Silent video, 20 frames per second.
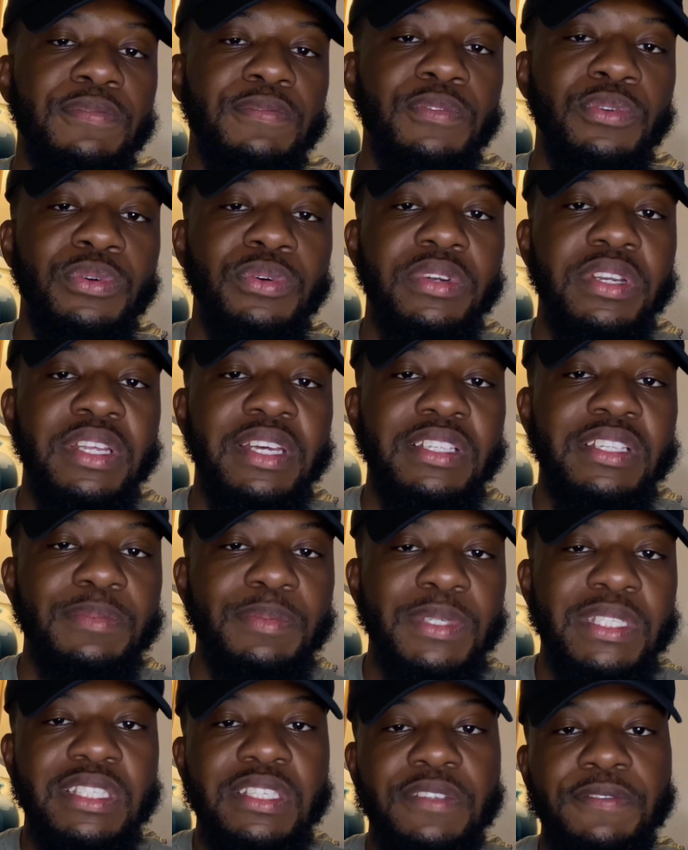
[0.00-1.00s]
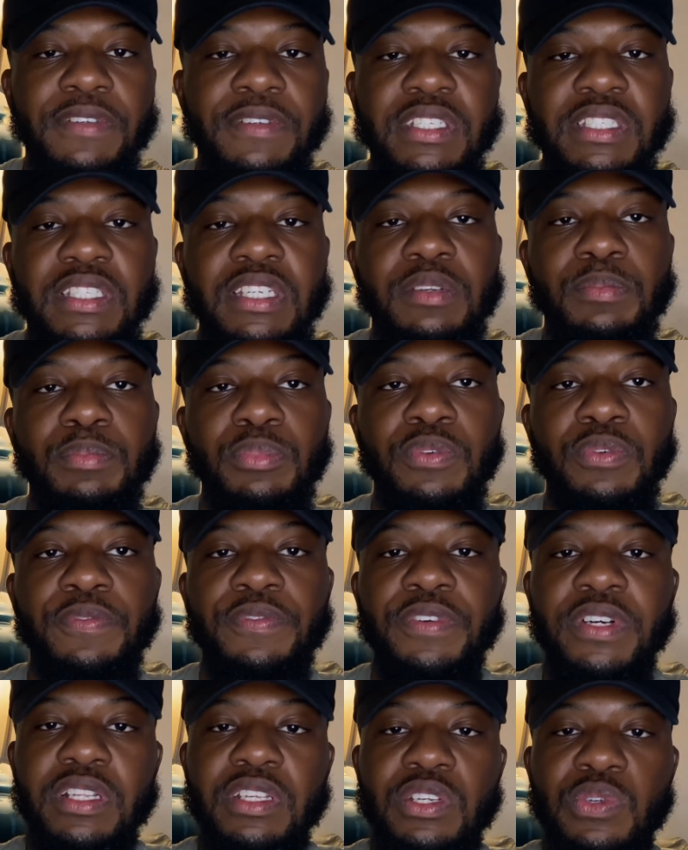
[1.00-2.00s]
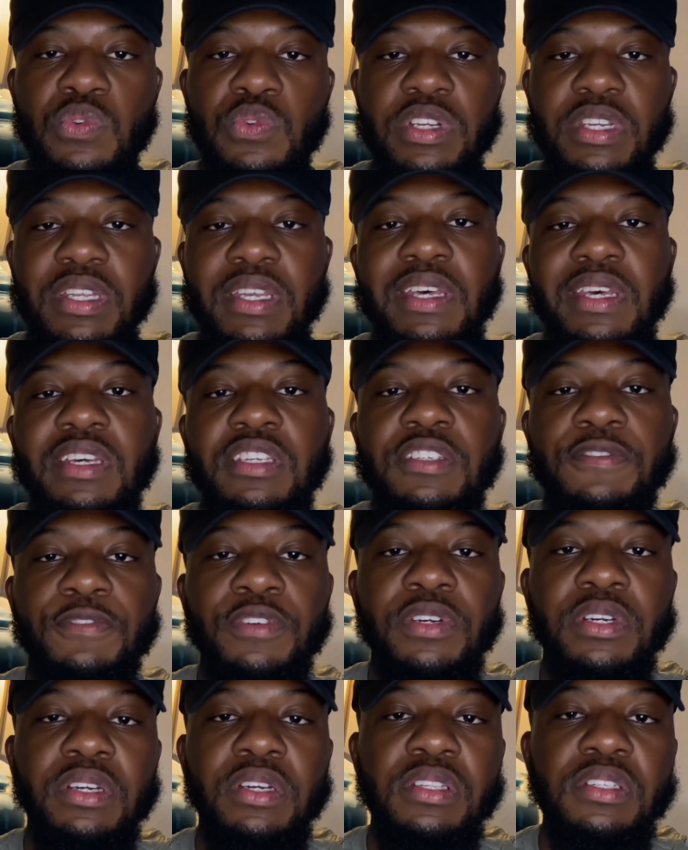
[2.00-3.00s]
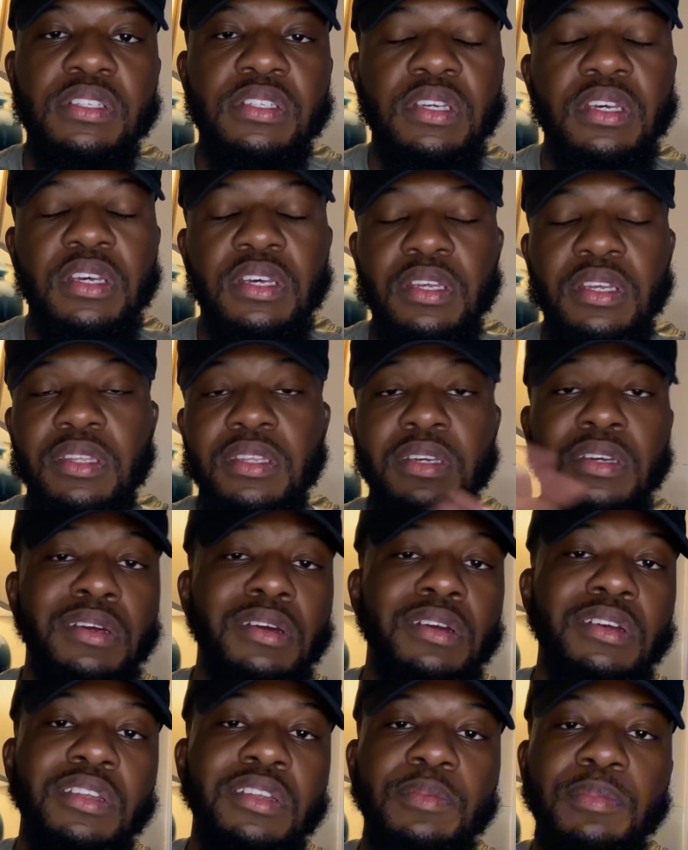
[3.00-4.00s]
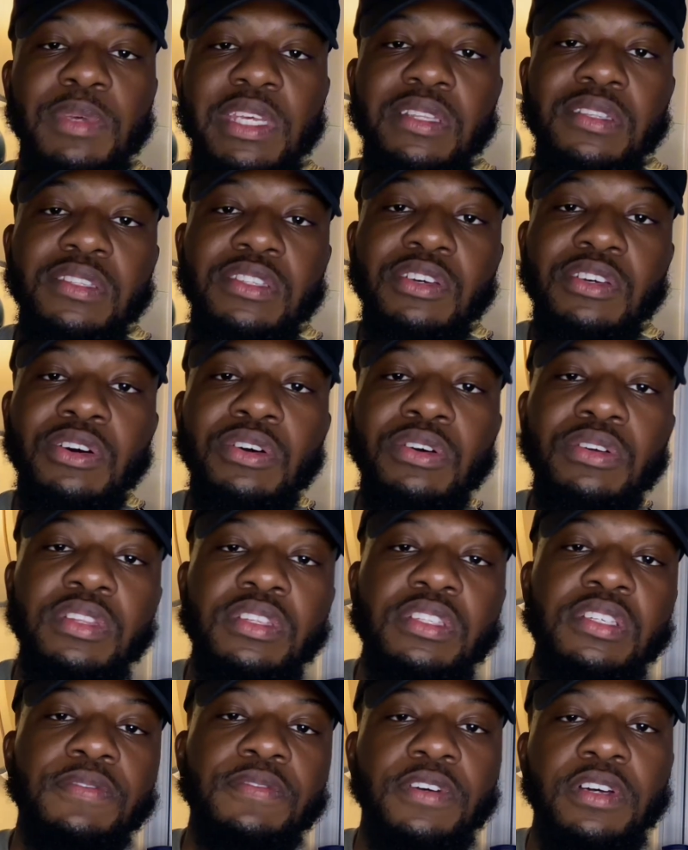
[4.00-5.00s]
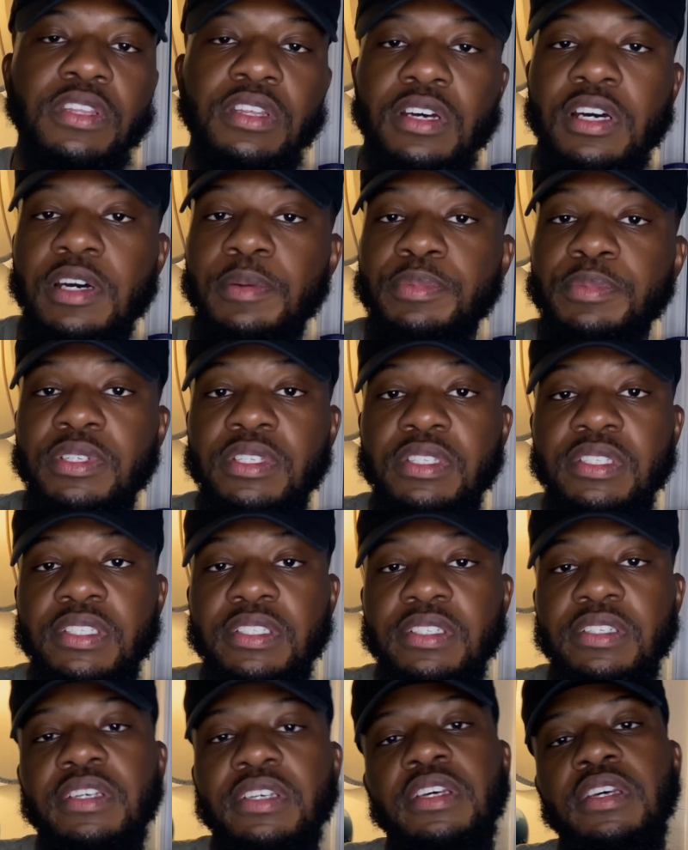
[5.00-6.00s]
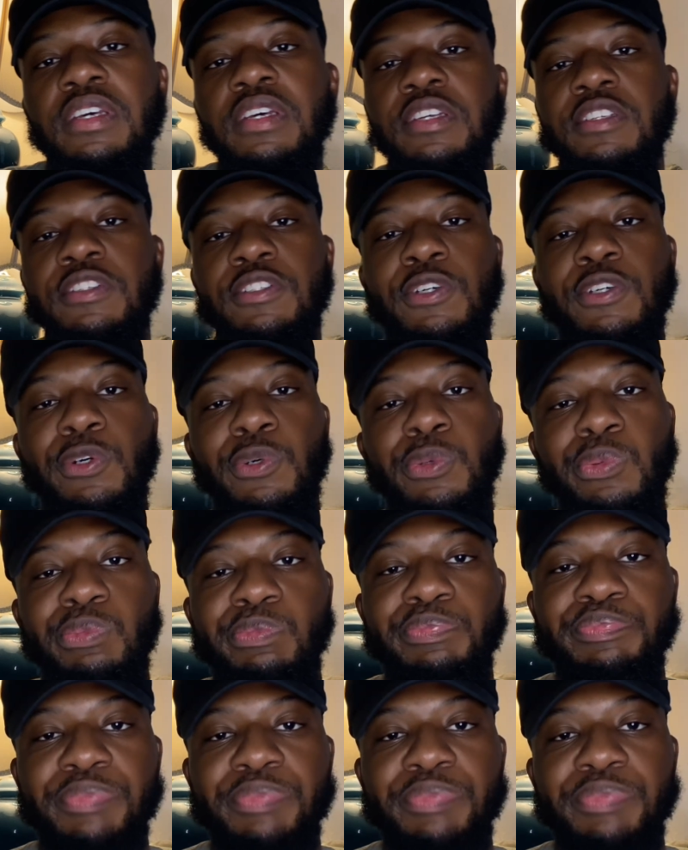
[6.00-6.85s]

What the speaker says: for that specific scent profile and you want a nice fragrance, there are going to be tons of other options. So